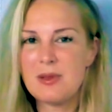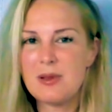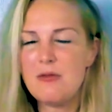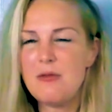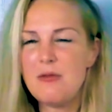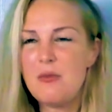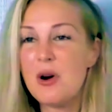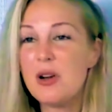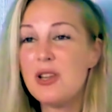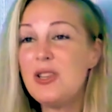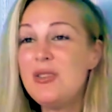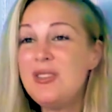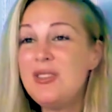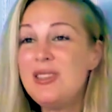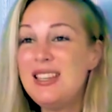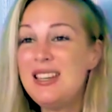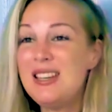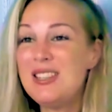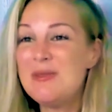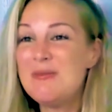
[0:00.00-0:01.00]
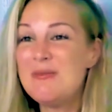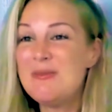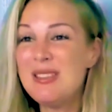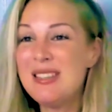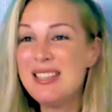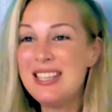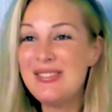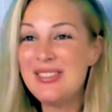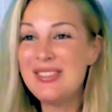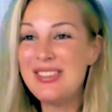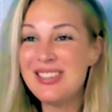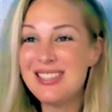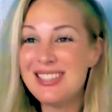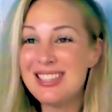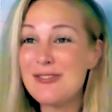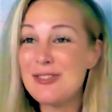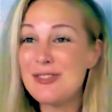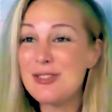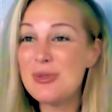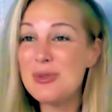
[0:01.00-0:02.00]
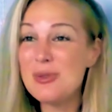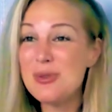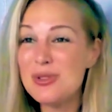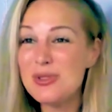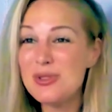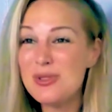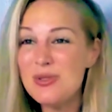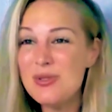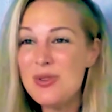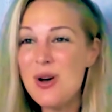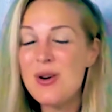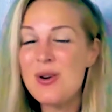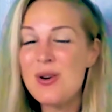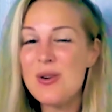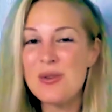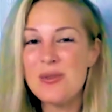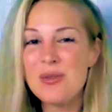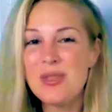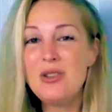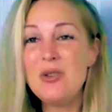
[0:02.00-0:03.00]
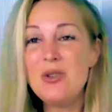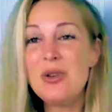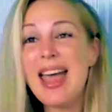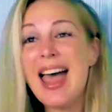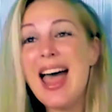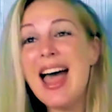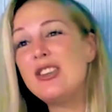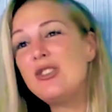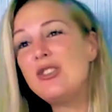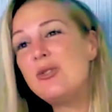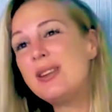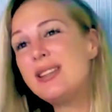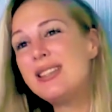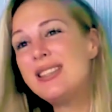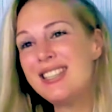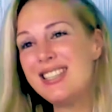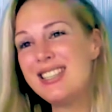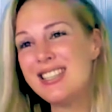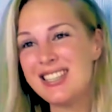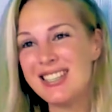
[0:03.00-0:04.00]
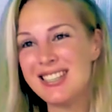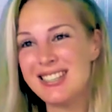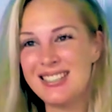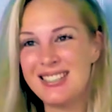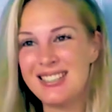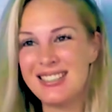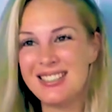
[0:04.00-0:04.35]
of what you needed to believe in yourself in order to know that you can transition